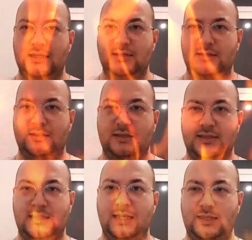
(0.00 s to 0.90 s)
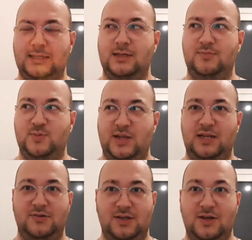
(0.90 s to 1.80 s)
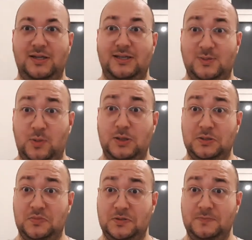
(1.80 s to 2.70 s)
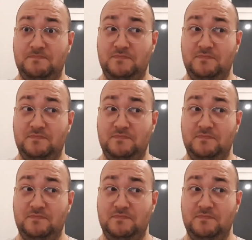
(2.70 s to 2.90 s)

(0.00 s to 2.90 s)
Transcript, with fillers: like as little time spent outside as possible